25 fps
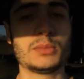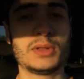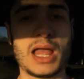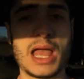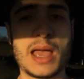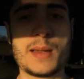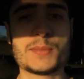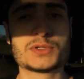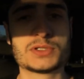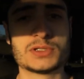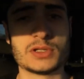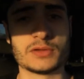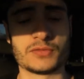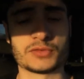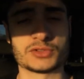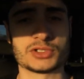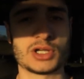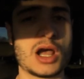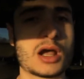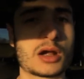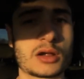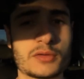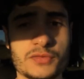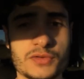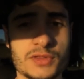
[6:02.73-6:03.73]
lapse and the
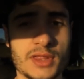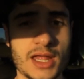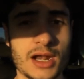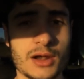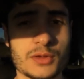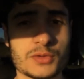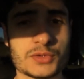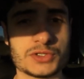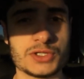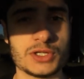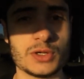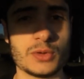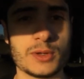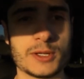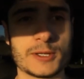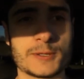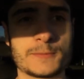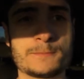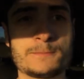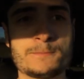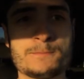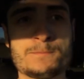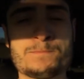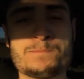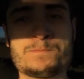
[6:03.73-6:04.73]
photography that I was
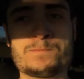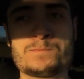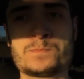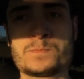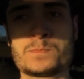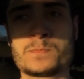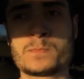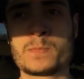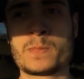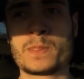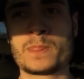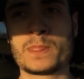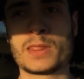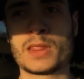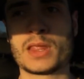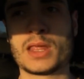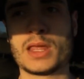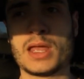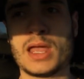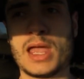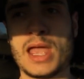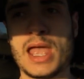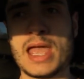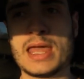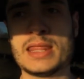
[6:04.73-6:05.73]
doing,
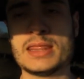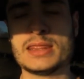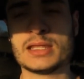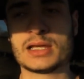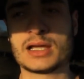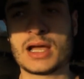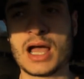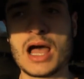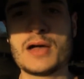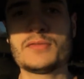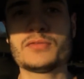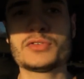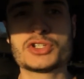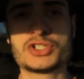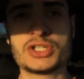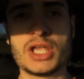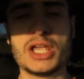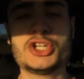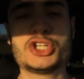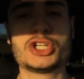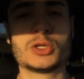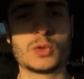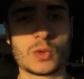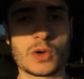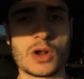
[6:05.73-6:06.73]
and the
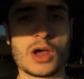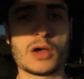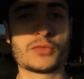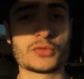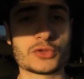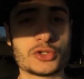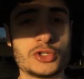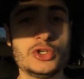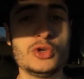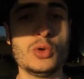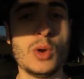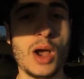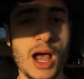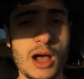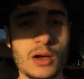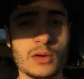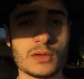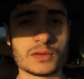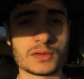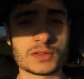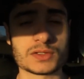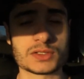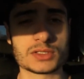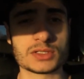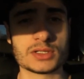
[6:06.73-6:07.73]
conversation went on for 2
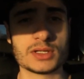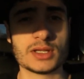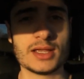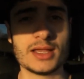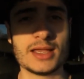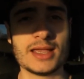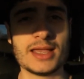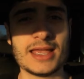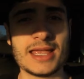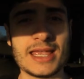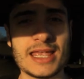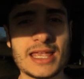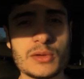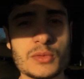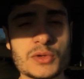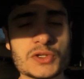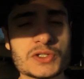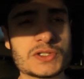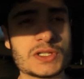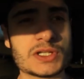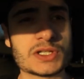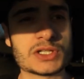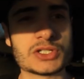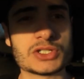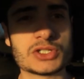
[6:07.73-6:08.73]
hours. It
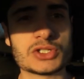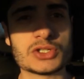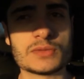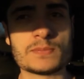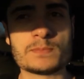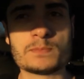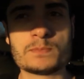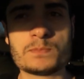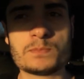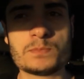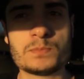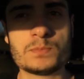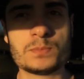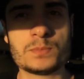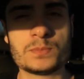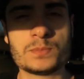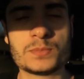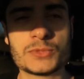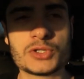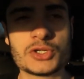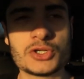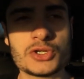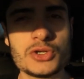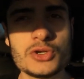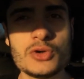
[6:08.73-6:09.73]
was this
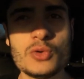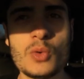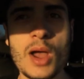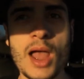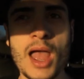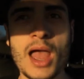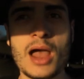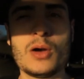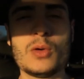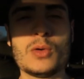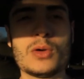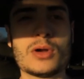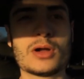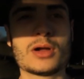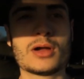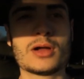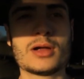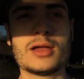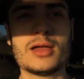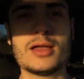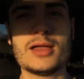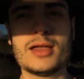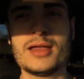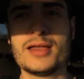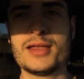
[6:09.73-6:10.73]
2-hour
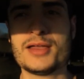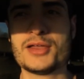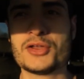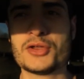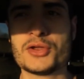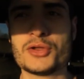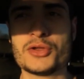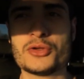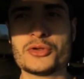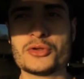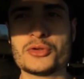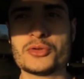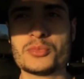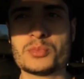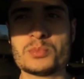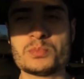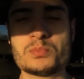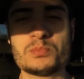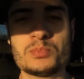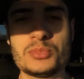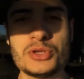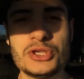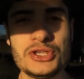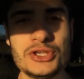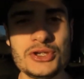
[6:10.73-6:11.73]

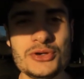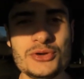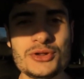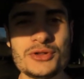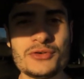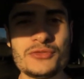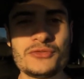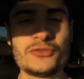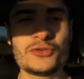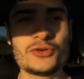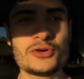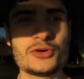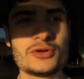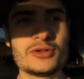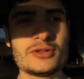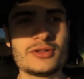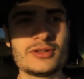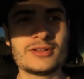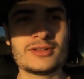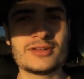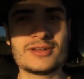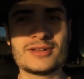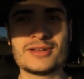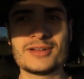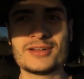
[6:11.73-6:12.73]

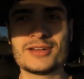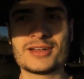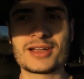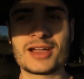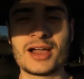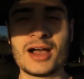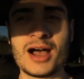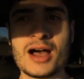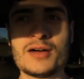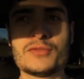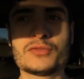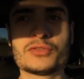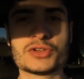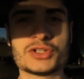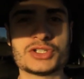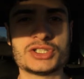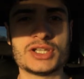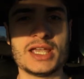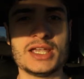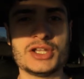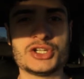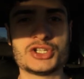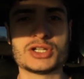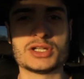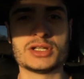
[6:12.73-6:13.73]
beautiful
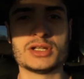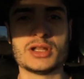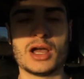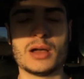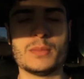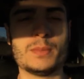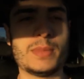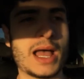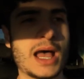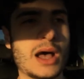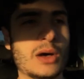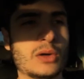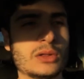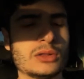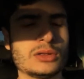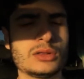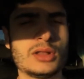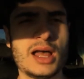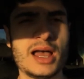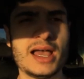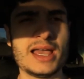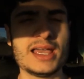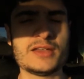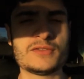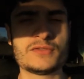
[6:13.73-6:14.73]
conversation about
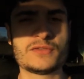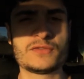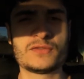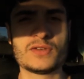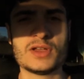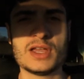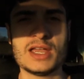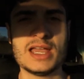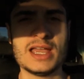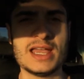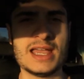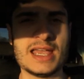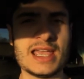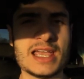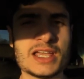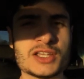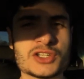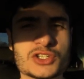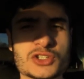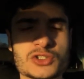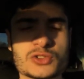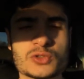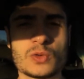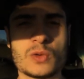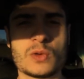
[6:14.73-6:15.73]
life,
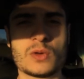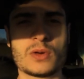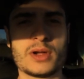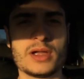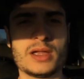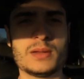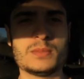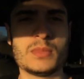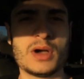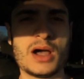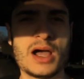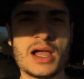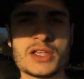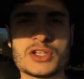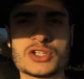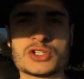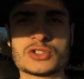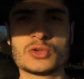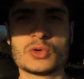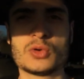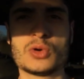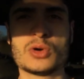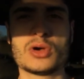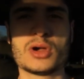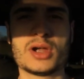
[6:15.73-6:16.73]
his story, my
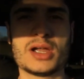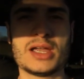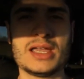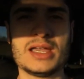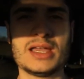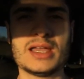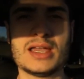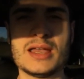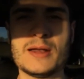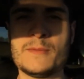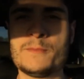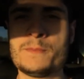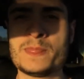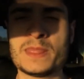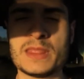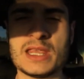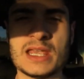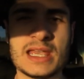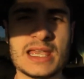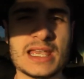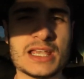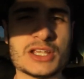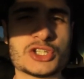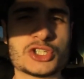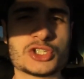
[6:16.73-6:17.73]
story,
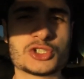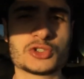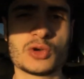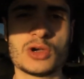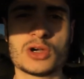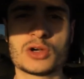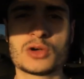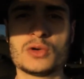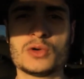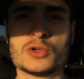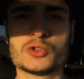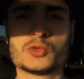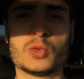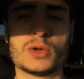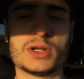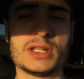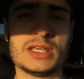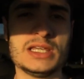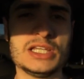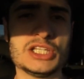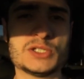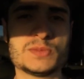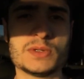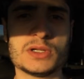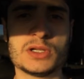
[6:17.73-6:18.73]
his struggles, what
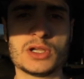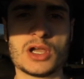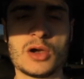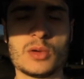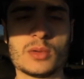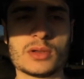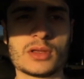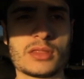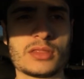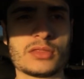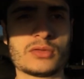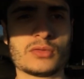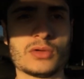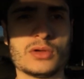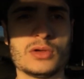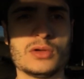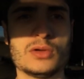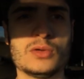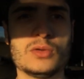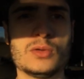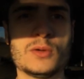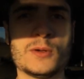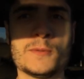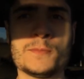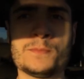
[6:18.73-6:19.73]
he's been going
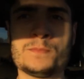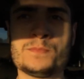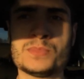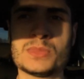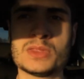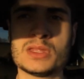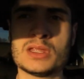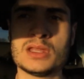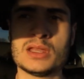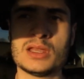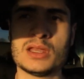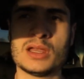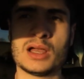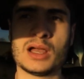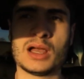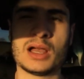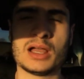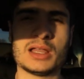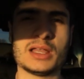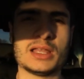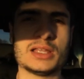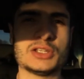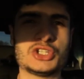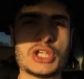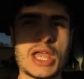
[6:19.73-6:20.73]
through.
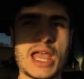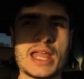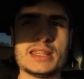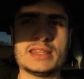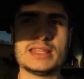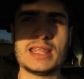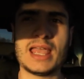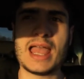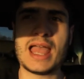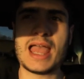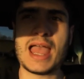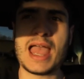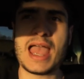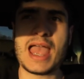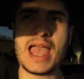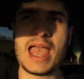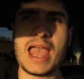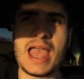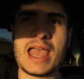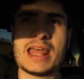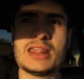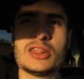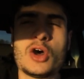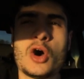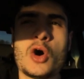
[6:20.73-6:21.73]
And
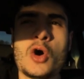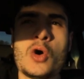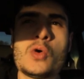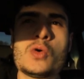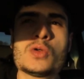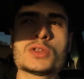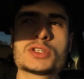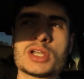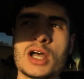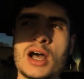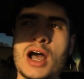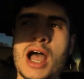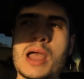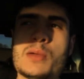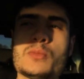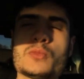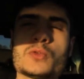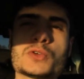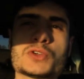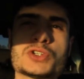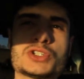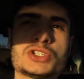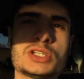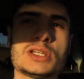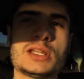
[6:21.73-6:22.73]
the whole time
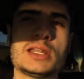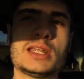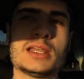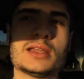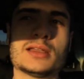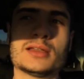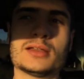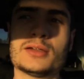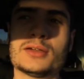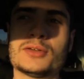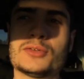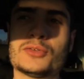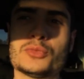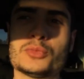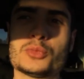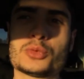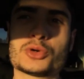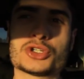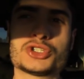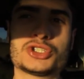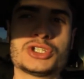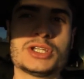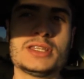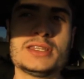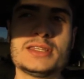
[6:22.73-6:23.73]
we're standing
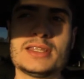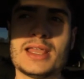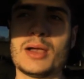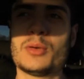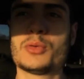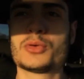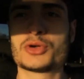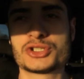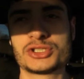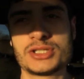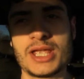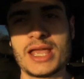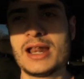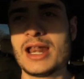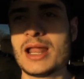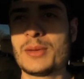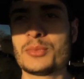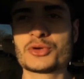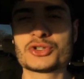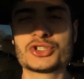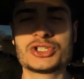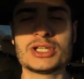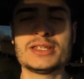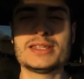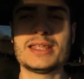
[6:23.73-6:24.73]

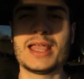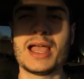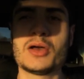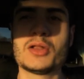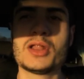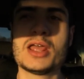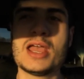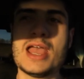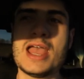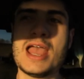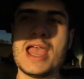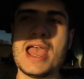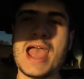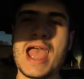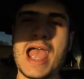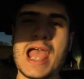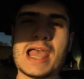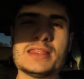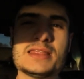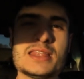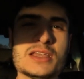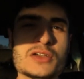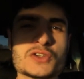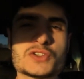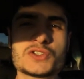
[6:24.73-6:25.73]
down,
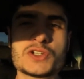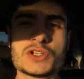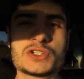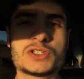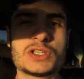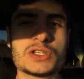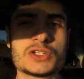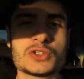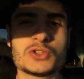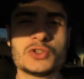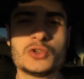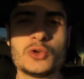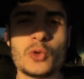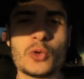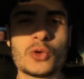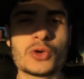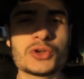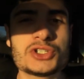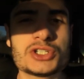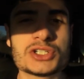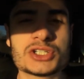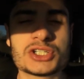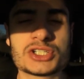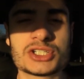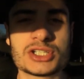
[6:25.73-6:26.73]
and there's just this
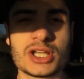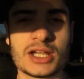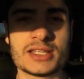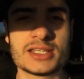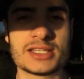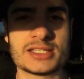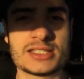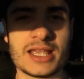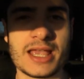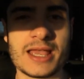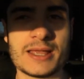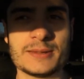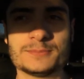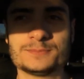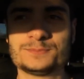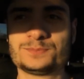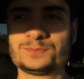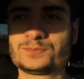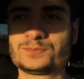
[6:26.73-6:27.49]
gorgeous sunset.